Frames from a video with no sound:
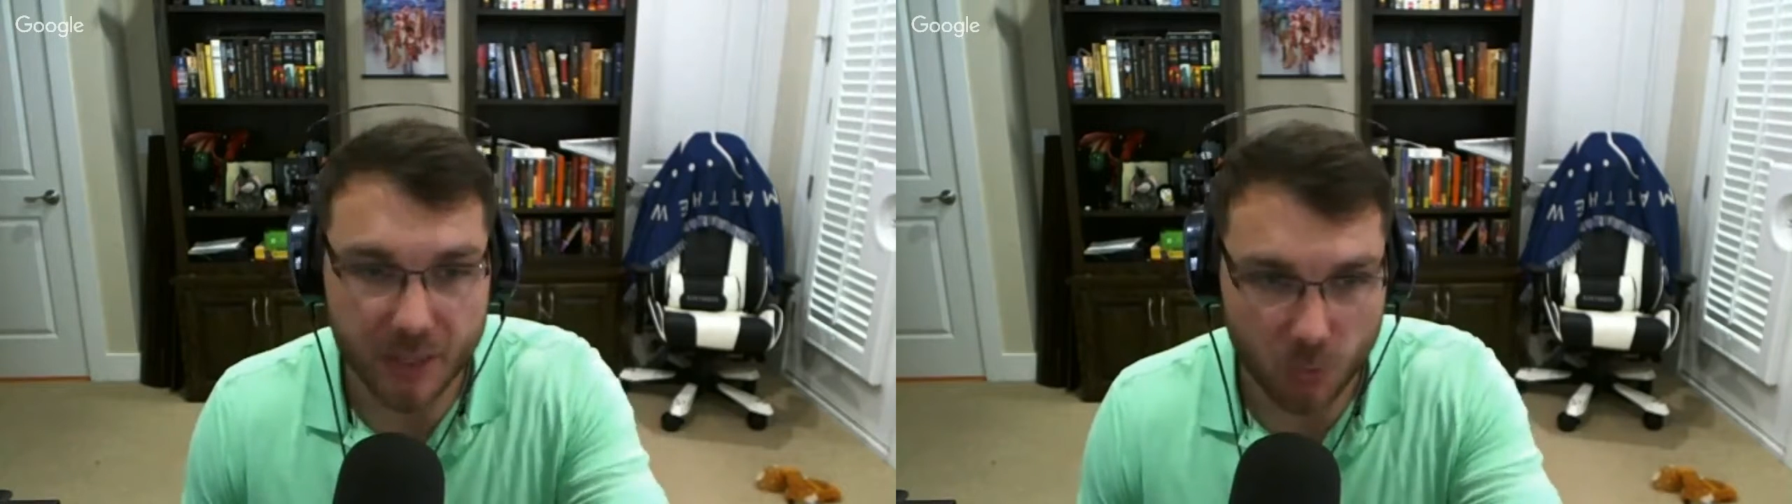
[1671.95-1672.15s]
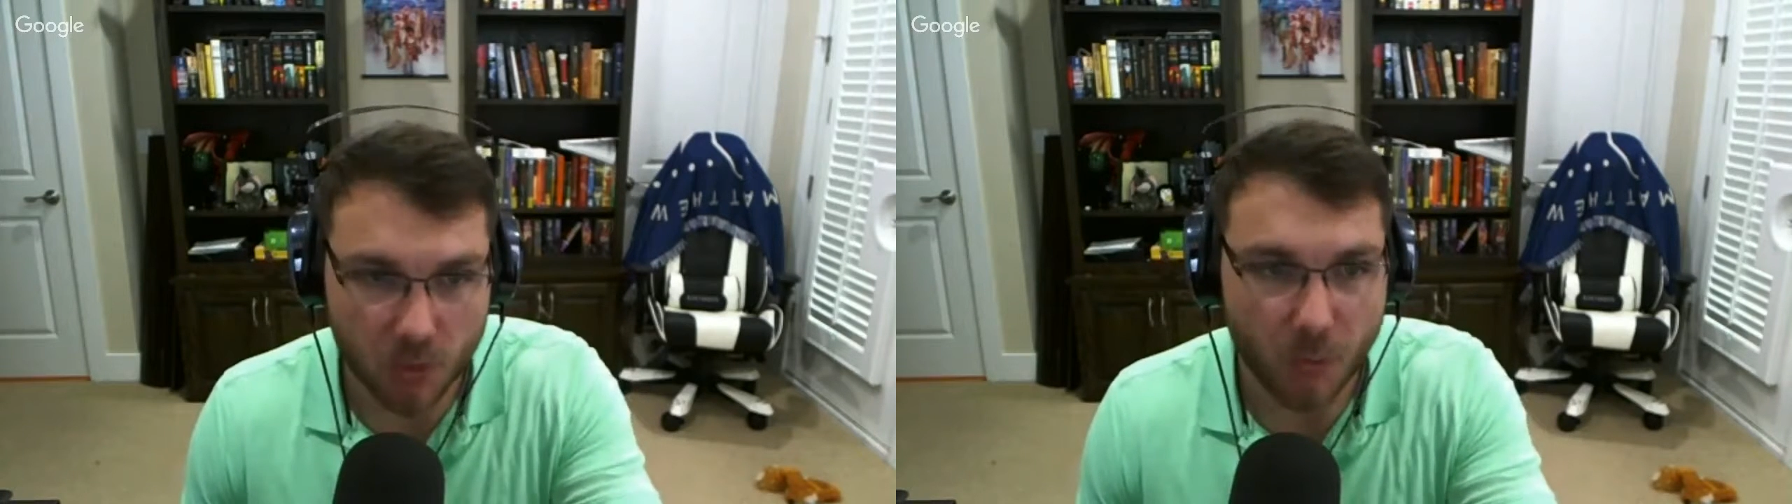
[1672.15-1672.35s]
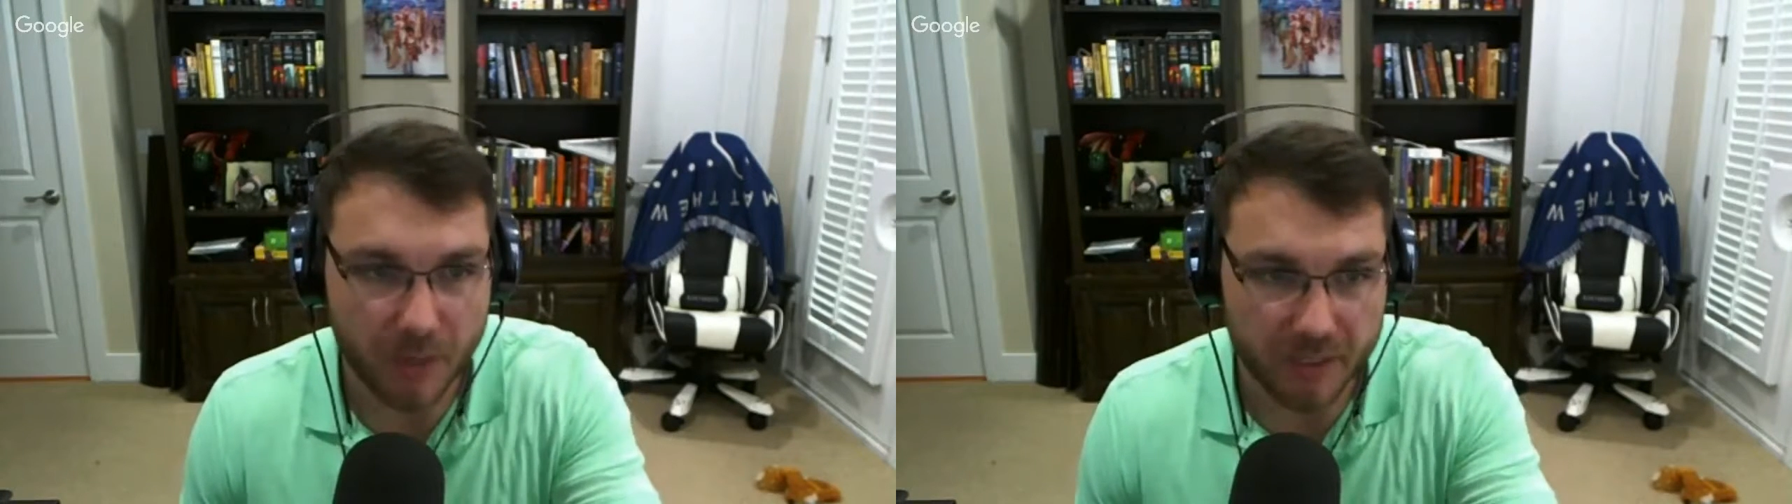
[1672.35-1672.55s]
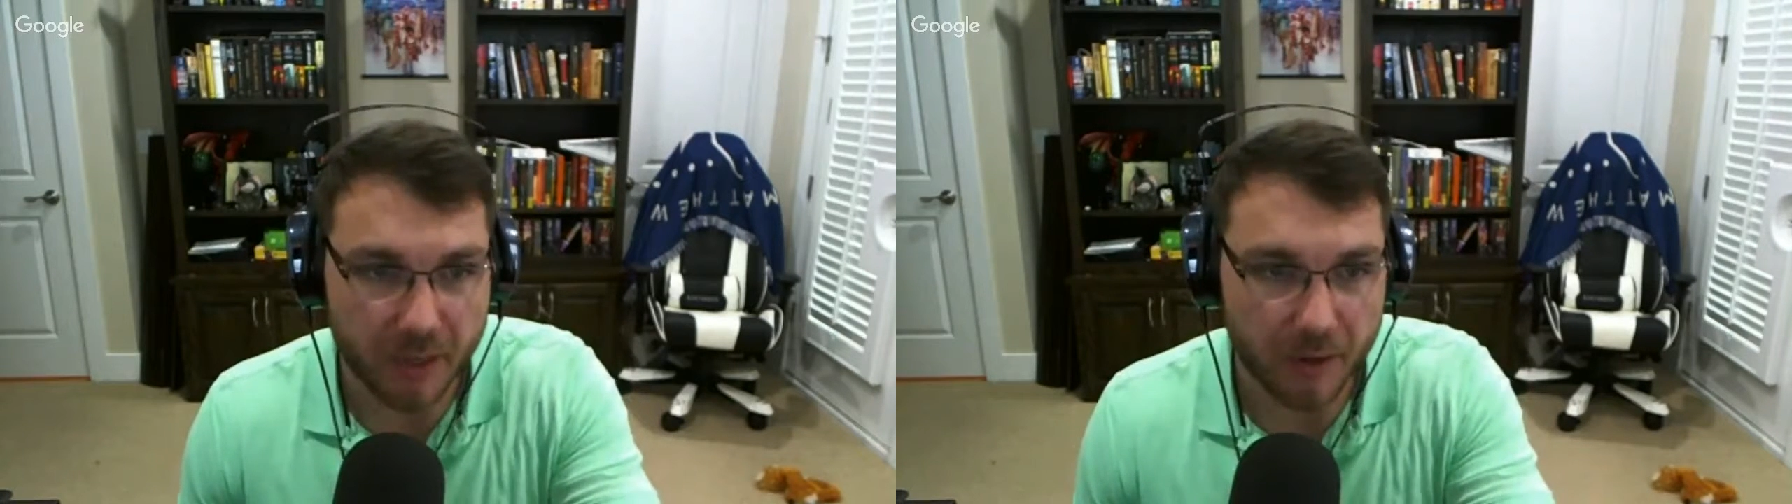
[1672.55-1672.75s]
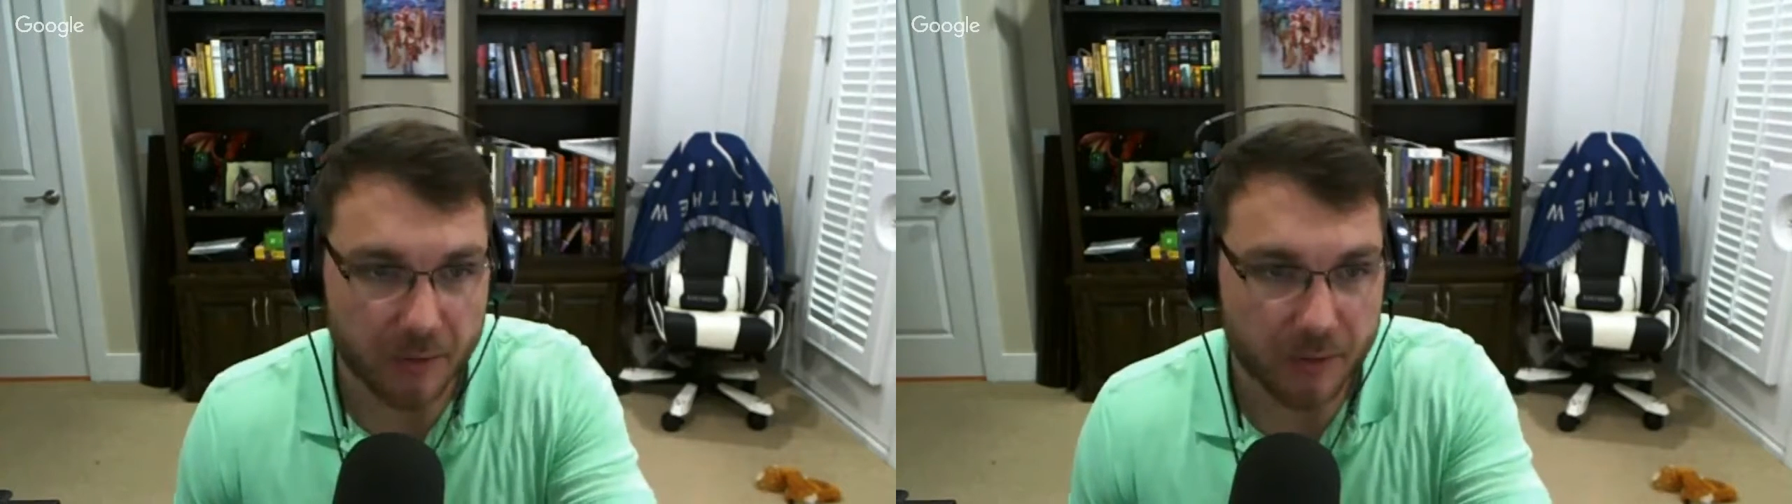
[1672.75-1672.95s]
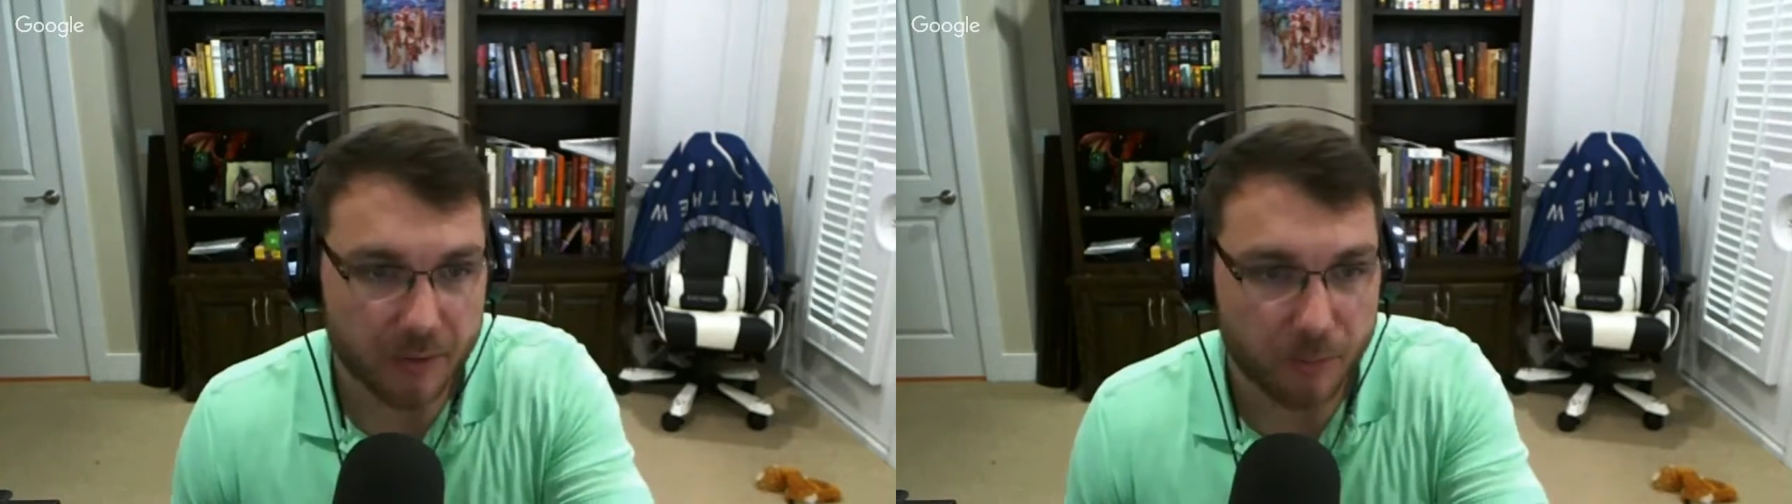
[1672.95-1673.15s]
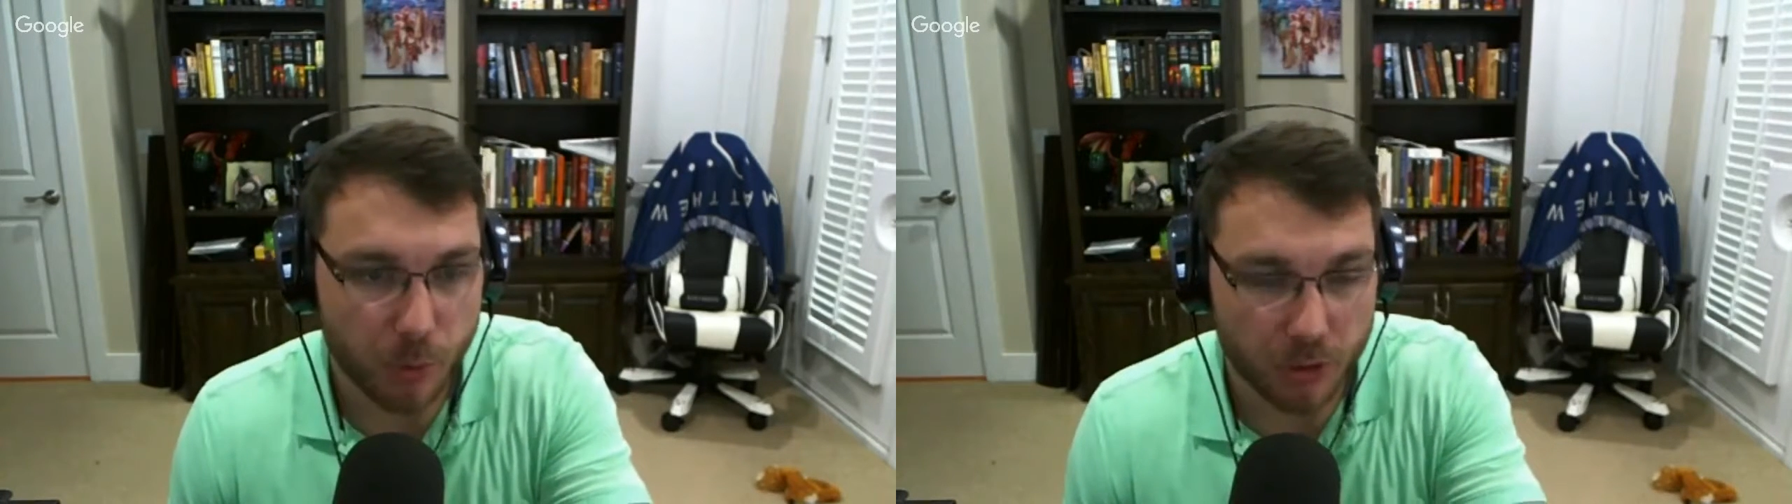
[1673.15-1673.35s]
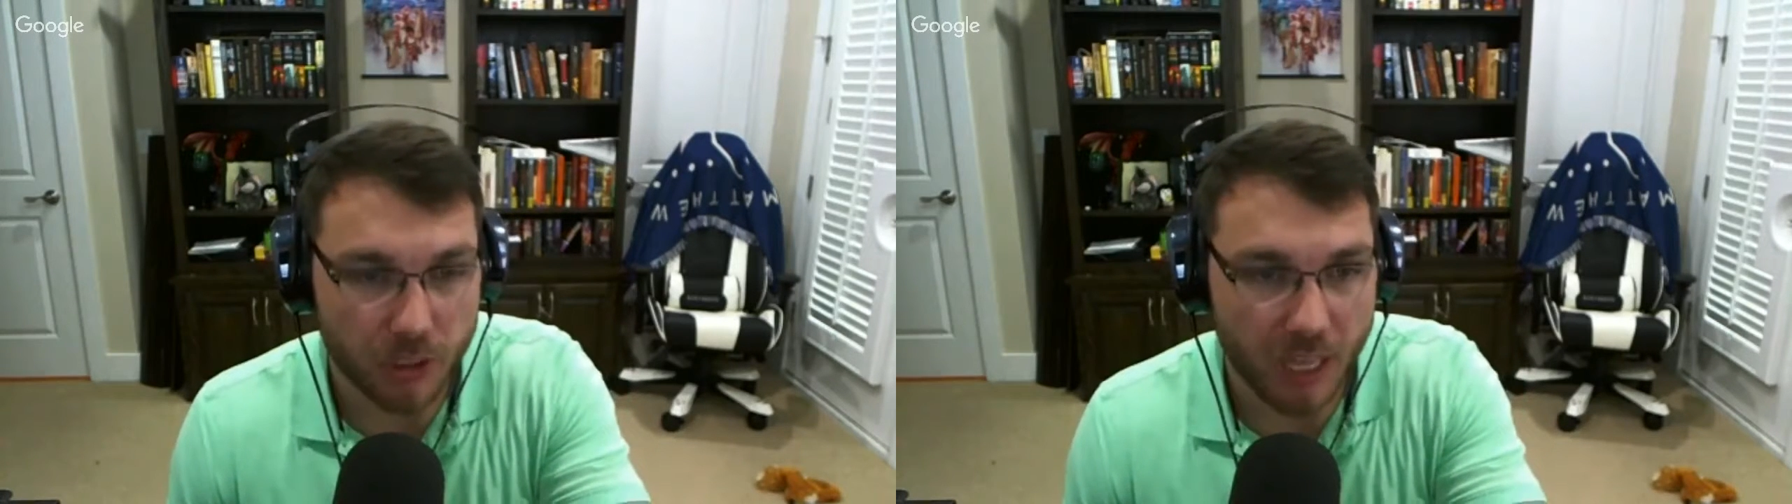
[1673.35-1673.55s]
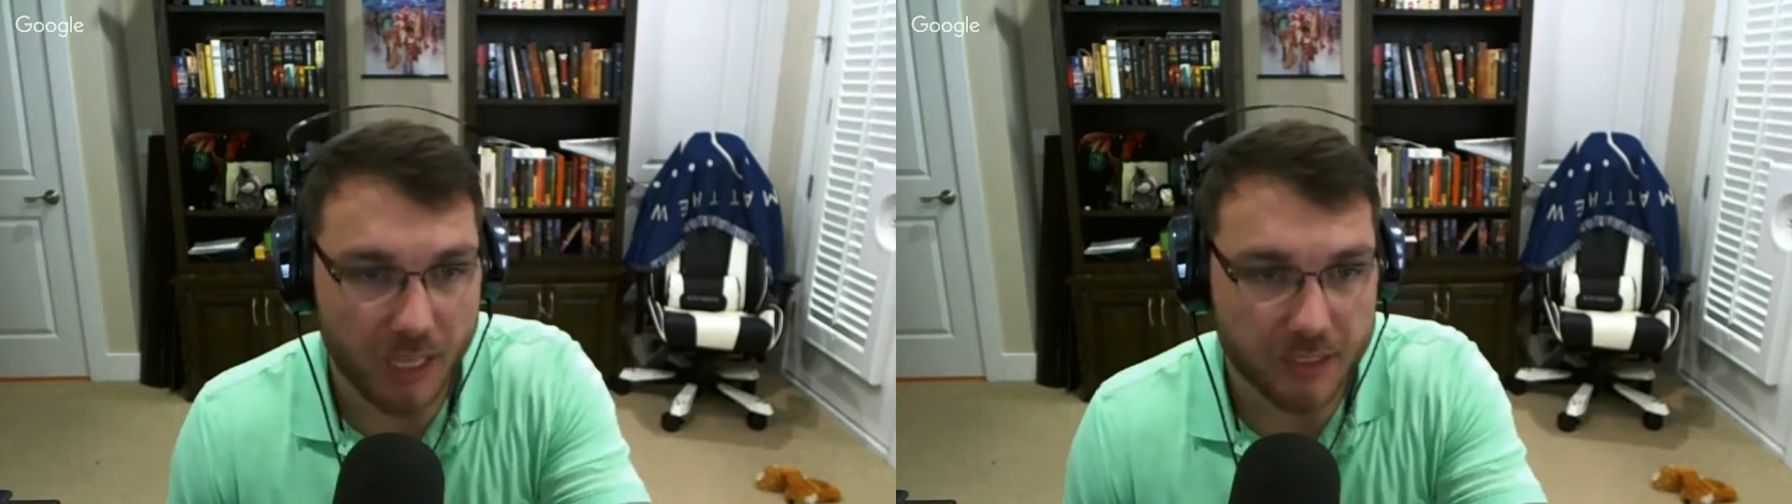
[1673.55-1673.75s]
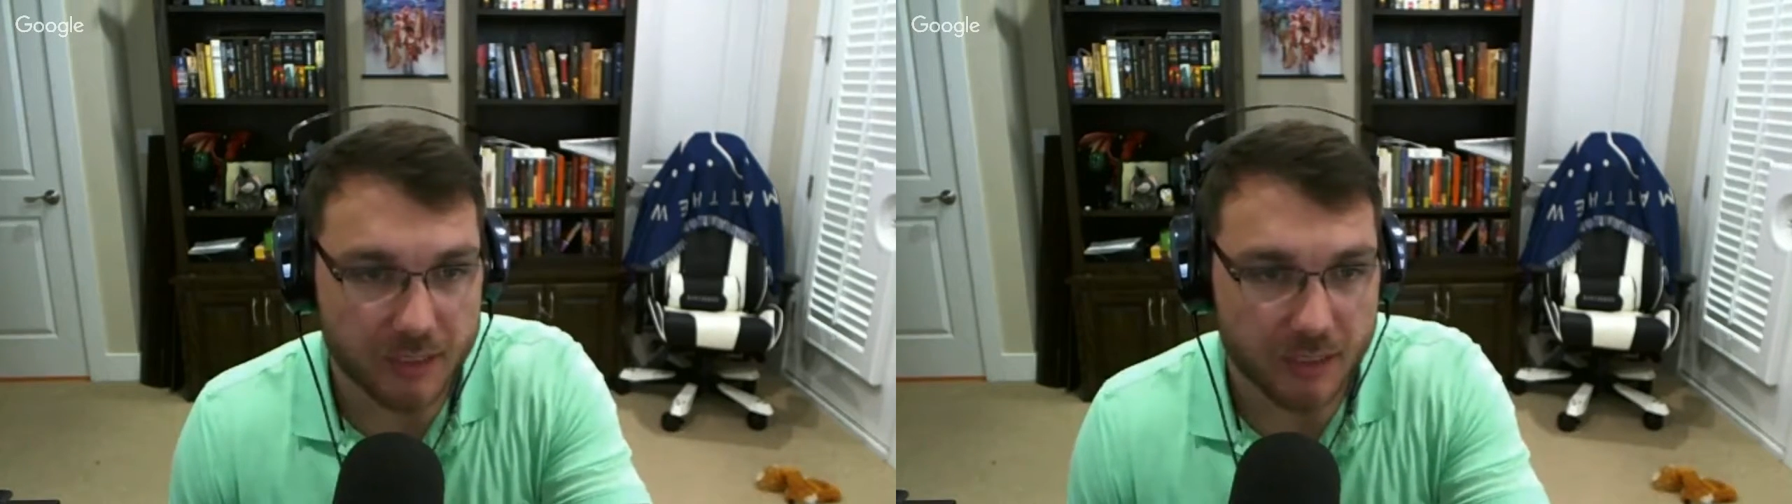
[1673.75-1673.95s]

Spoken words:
one way to go per class.